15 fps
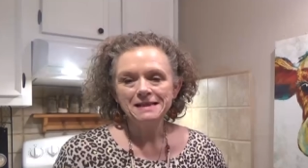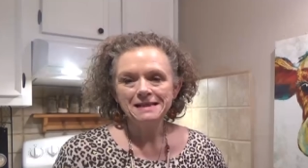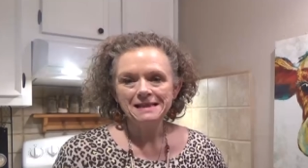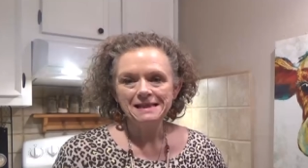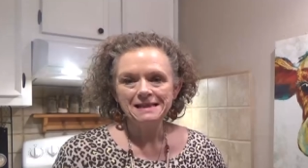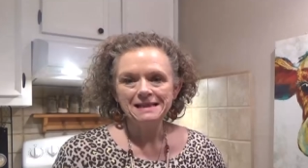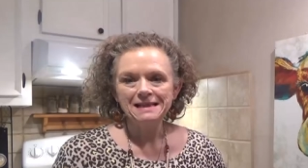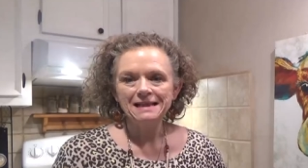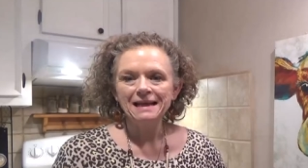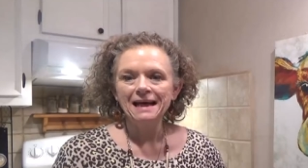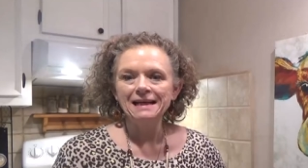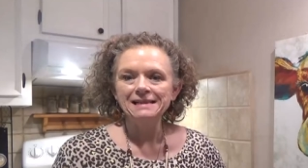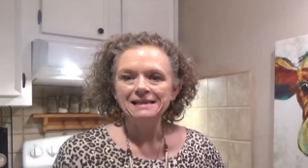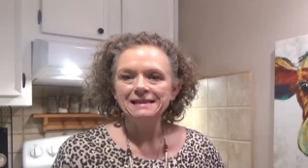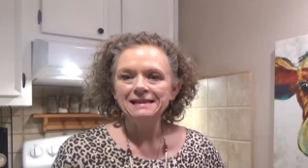Sissy
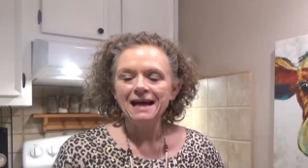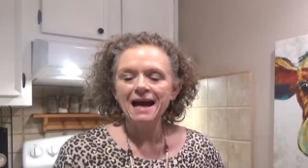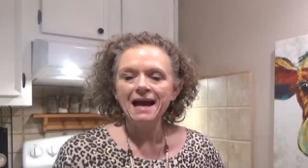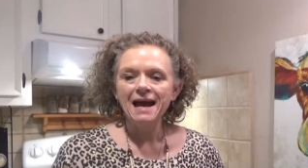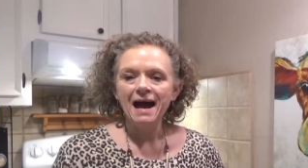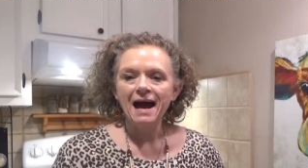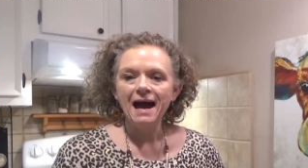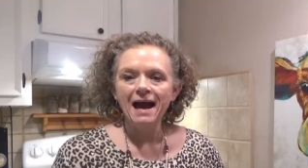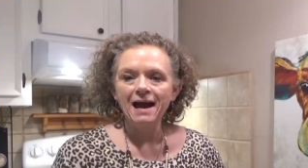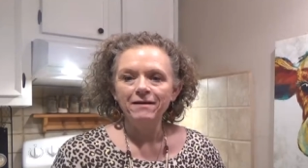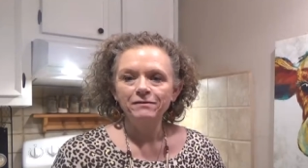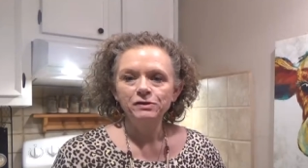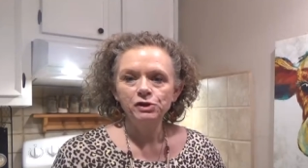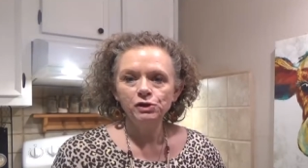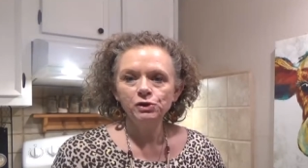and today I
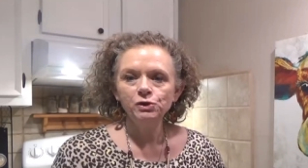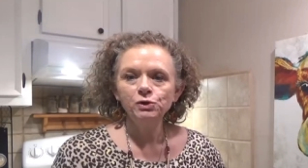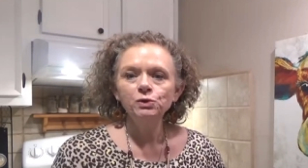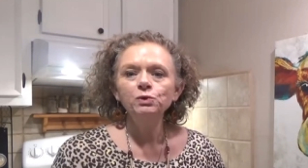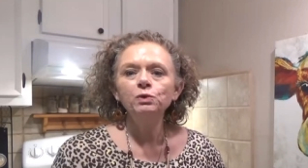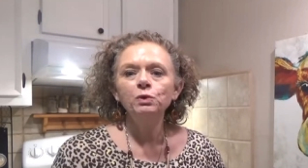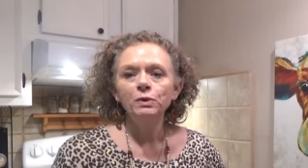have two